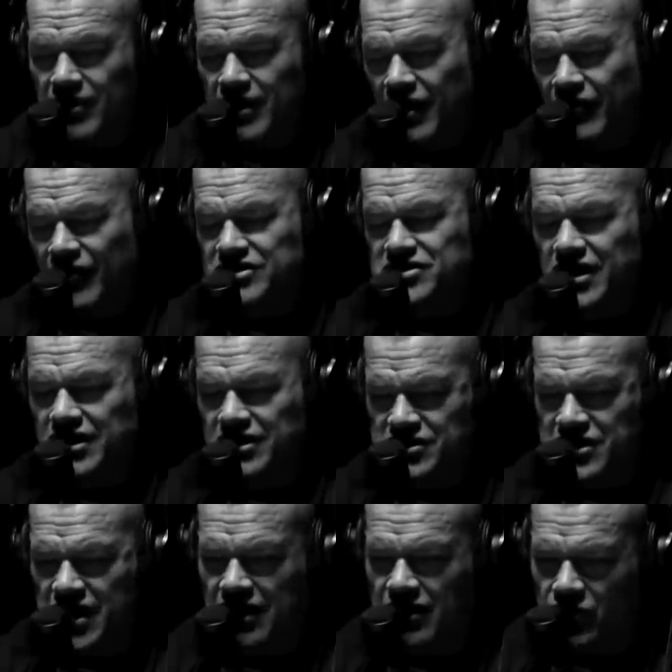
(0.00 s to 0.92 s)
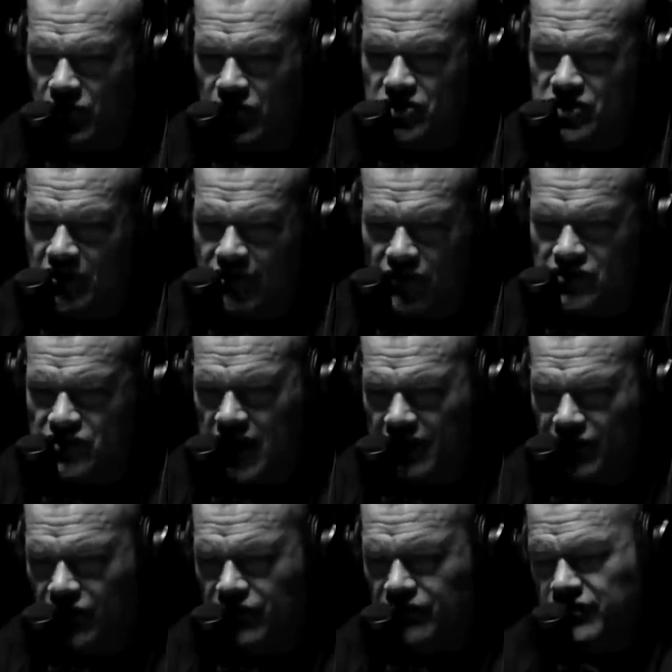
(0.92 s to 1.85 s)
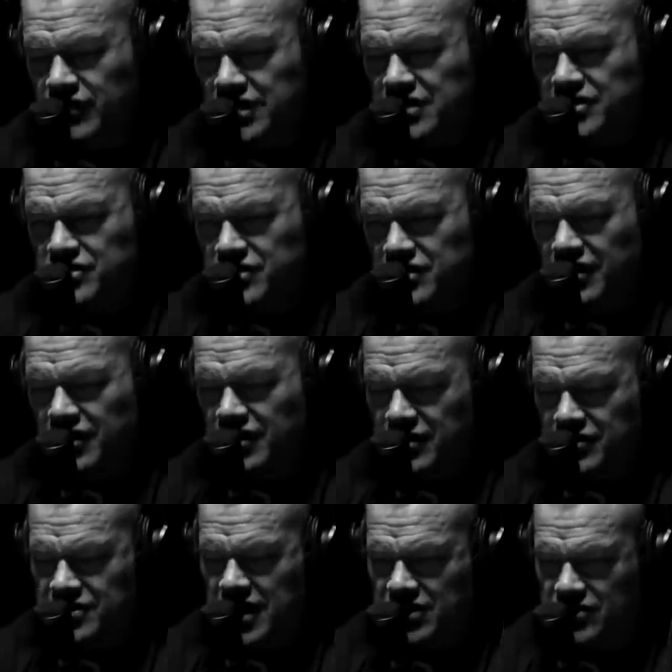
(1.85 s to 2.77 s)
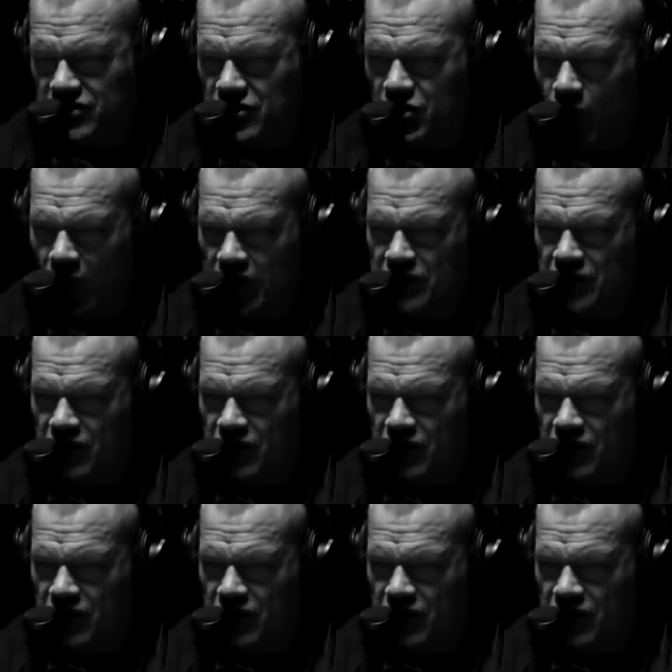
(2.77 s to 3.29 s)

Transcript: Now, that's not exactly what a chief of staff of is. It's actually quite